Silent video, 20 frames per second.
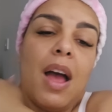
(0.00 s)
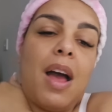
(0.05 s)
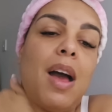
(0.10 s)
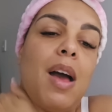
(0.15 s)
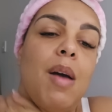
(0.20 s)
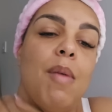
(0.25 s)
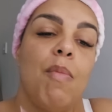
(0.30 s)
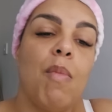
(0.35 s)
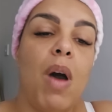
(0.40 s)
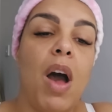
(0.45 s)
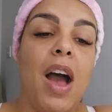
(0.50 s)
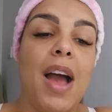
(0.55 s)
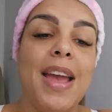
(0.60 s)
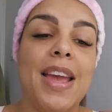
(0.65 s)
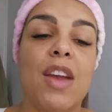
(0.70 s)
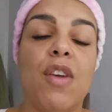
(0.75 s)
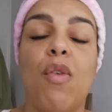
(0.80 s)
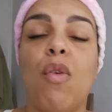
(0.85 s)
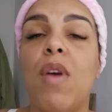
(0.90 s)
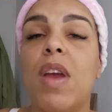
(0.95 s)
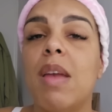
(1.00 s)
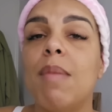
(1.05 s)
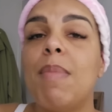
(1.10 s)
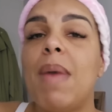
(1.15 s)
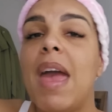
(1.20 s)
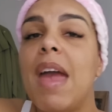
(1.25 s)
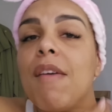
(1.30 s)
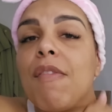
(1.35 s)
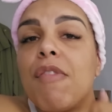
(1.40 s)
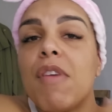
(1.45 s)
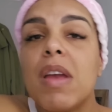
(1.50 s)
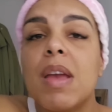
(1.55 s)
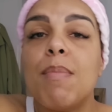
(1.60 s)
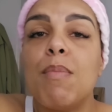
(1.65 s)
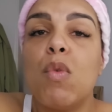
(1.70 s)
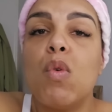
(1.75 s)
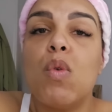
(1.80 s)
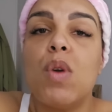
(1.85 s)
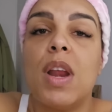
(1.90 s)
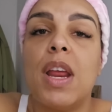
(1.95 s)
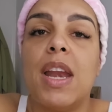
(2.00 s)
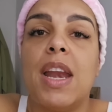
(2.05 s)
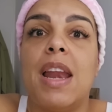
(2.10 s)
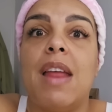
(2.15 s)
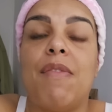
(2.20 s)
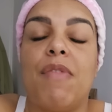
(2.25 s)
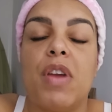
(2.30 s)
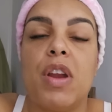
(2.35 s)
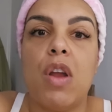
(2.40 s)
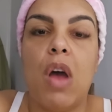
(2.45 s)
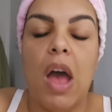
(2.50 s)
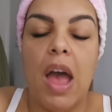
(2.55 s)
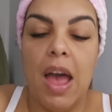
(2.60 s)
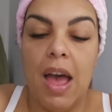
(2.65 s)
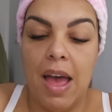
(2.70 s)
I cream every morning and every night.